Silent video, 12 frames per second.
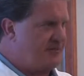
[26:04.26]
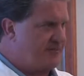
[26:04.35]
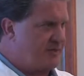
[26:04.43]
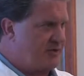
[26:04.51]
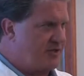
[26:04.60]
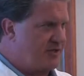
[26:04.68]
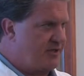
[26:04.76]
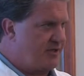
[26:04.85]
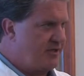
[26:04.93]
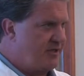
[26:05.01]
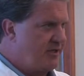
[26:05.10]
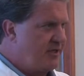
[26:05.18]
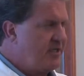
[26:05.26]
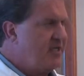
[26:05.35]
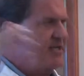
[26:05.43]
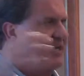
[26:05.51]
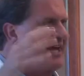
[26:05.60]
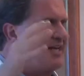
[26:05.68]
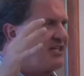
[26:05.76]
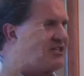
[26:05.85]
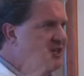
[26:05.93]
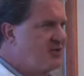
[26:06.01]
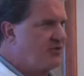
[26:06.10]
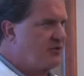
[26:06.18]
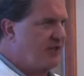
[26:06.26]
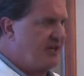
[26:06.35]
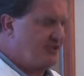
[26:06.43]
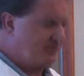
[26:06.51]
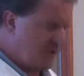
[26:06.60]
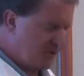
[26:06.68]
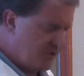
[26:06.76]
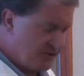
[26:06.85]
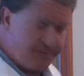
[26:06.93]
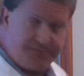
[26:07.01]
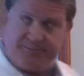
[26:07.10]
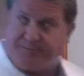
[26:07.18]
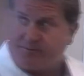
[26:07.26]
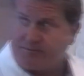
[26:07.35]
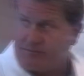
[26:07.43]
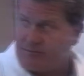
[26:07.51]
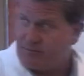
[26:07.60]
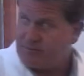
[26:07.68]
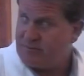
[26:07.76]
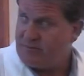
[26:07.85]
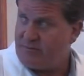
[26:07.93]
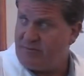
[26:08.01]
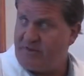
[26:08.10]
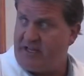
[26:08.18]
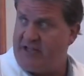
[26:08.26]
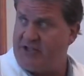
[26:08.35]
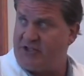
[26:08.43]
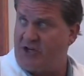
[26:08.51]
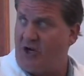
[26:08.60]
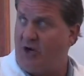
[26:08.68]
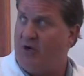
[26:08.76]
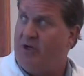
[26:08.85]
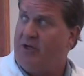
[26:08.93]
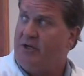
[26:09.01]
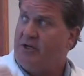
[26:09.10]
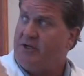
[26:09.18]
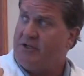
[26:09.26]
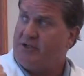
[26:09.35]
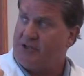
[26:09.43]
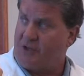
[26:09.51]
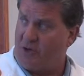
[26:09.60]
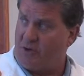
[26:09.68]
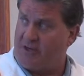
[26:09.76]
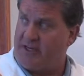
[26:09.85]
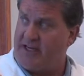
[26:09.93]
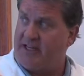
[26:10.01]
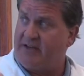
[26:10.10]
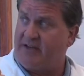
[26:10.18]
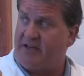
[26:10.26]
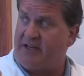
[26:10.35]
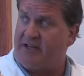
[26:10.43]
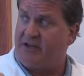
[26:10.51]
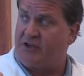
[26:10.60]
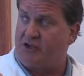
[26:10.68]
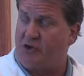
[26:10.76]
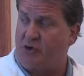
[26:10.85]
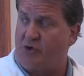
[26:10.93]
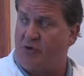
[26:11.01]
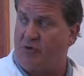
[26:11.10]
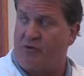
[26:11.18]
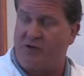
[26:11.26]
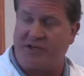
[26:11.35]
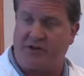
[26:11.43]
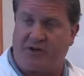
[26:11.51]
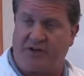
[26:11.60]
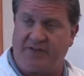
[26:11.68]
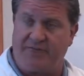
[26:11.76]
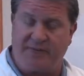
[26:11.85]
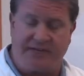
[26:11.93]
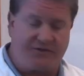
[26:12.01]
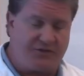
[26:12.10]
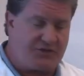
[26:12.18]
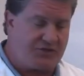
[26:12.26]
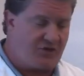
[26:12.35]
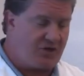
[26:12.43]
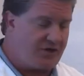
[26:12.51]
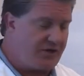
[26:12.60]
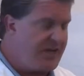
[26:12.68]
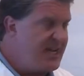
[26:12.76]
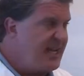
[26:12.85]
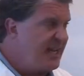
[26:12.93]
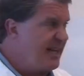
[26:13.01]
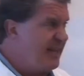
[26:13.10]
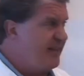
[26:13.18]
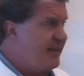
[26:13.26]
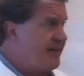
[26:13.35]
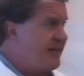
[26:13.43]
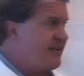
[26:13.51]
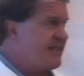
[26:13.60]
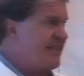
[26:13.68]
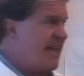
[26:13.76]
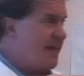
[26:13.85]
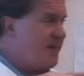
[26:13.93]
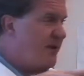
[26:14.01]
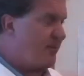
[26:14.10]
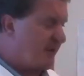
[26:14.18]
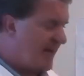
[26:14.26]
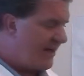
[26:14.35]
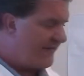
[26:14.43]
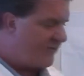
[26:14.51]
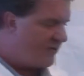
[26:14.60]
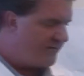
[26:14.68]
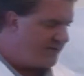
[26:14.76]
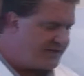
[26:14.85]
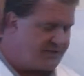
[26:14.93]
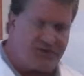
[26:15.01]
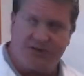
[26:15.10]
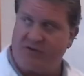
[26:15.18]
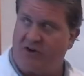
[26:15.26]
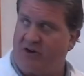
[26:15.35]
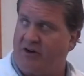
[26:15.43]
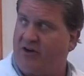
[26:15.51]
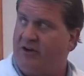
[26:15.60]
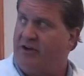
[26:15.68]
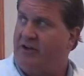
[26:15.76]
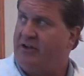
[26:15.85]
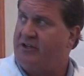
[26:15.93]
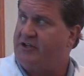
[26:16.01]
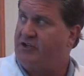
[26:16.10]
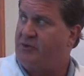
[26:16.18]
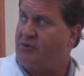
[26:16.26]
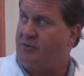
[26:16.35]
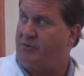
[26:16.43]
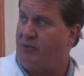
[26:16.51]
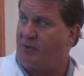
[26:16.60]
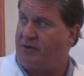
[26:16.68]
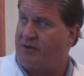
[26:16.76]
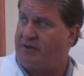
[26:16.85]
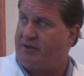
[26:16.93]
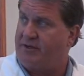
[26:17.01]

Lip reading: of motion, not central range of motion. And so getting the shoulder rotator cuff muscle stronger, getting the scapular platform muscle stronger, super important.